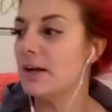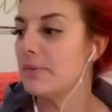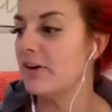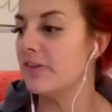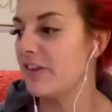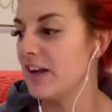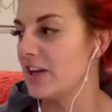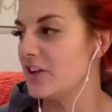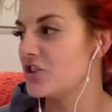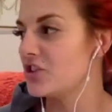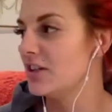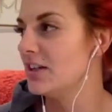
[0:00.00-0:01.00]
About
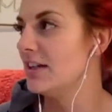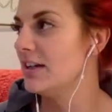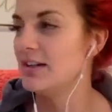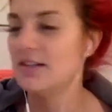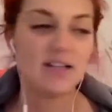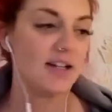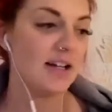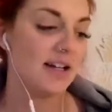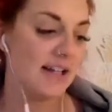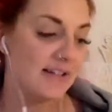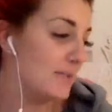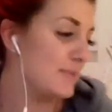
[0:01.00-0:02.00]
Finish.
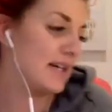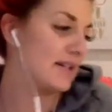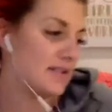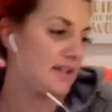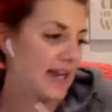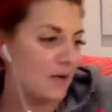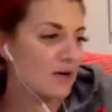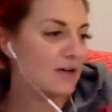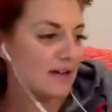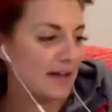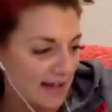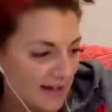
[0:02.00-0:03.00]
It's upstairs. I
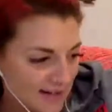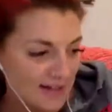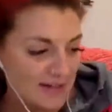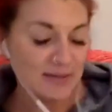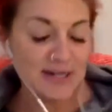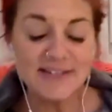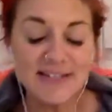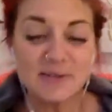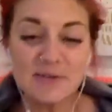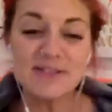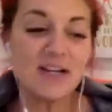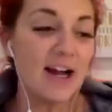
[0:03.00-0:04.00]
ordered it because he
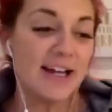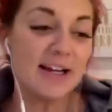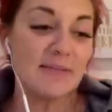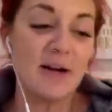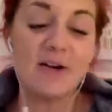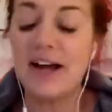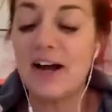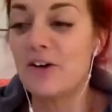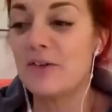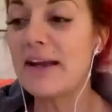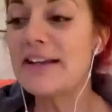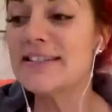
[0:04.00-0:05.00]
was talking about how
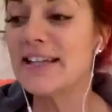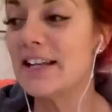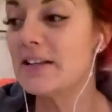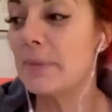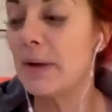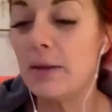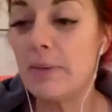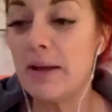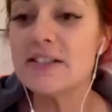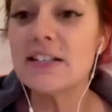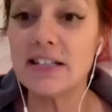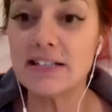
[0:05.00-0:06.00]
amazing it is, but he
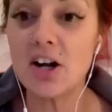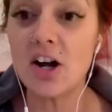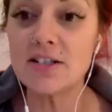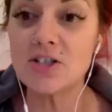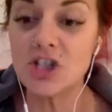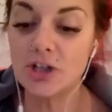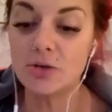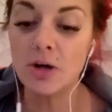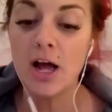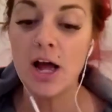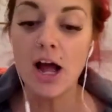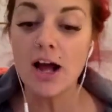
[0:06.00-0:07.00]
basically talks to you
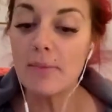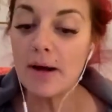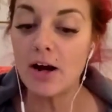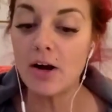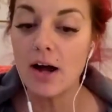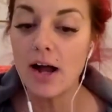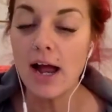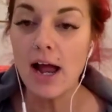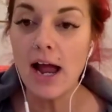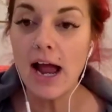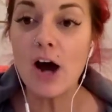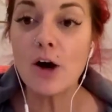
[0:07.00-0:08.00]
about
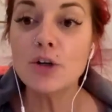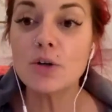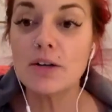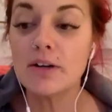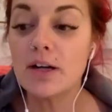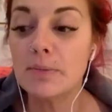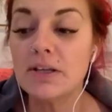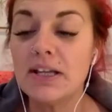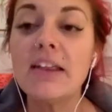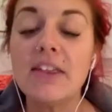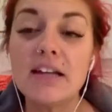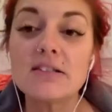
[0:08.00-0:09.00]
how you can
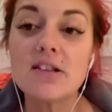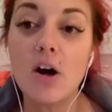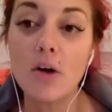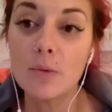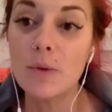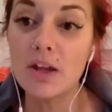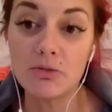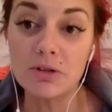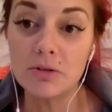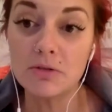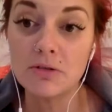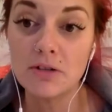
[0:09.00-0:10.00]
complete things all the way through